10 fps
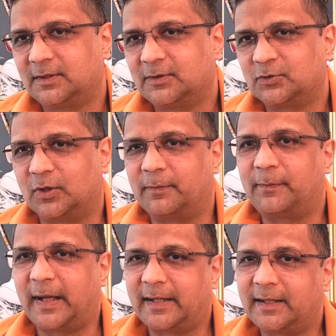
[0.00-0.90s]
So
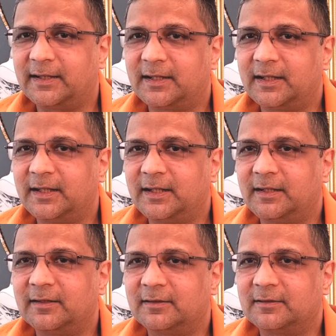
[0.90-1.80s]

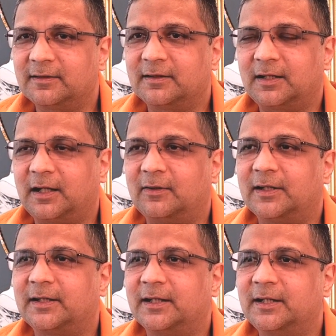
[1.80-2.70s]
apparently
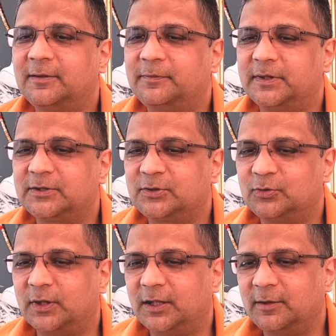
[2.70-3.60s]
our help is
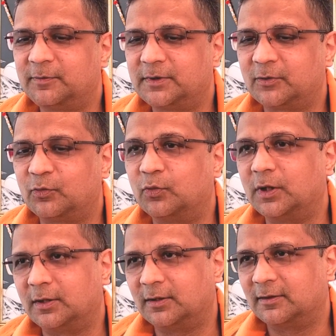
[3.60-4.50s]
to help the
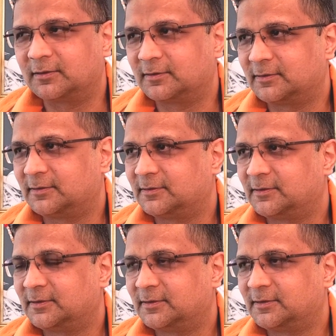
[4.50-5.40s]
world.
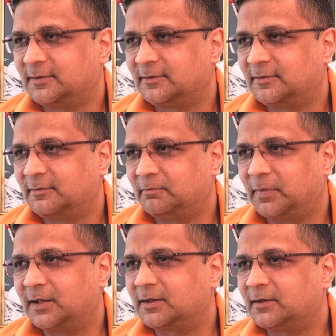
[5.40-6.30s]

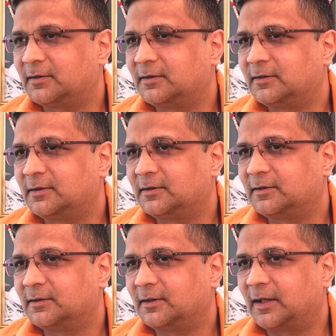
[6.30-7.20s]
But
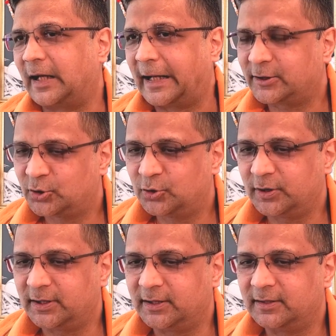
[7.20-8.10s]

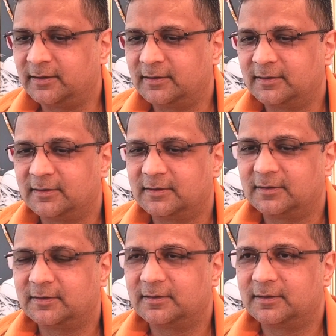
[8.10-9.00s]
actually
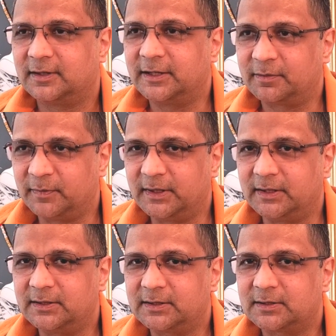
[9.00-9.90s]
it
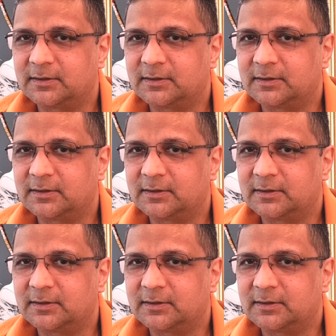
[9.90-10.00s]
means